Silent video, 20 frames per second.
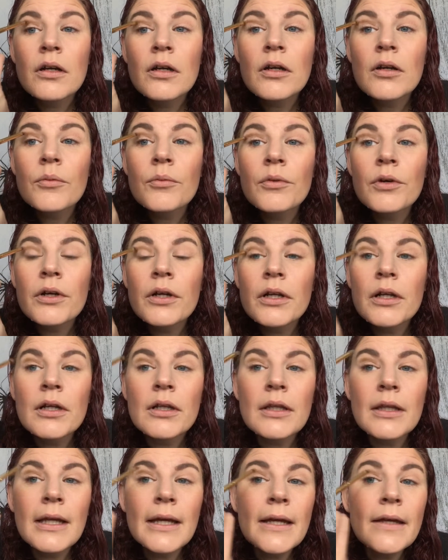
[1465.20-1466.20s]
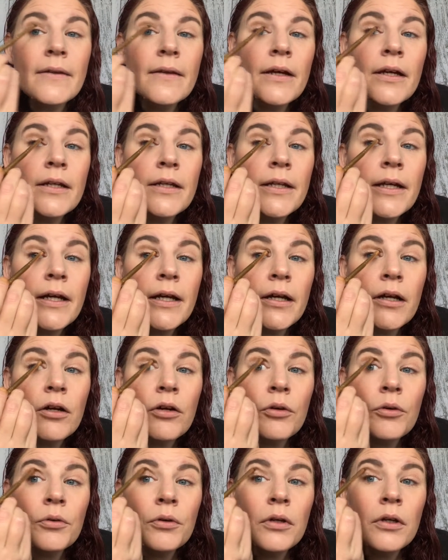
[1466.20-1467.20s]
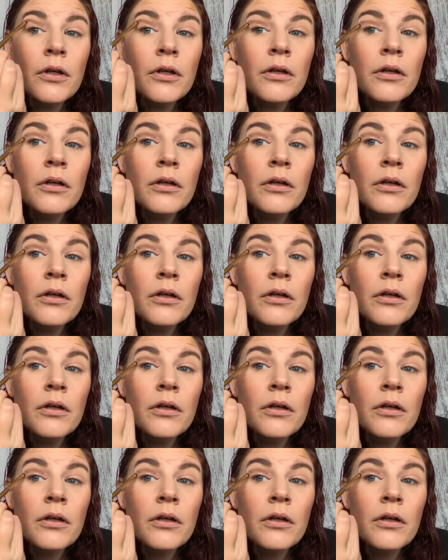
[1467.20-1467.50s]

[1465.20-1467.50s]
and we're going to lay that down